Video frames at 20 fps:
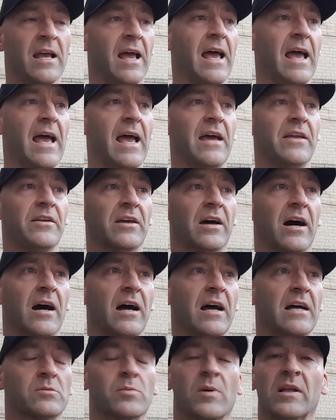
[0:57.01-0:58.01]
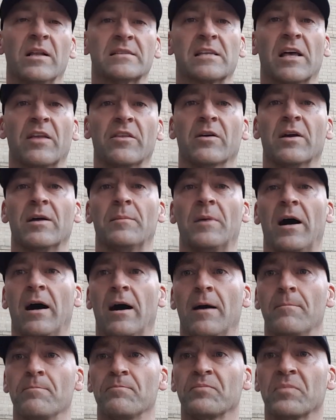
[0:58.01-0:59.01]
and uh, as well as other
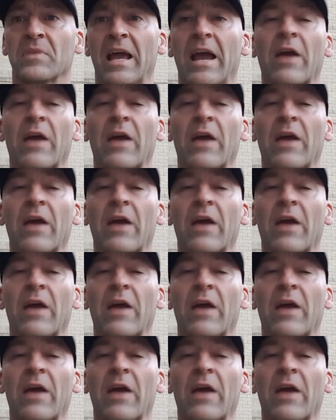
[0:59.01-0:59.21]
um,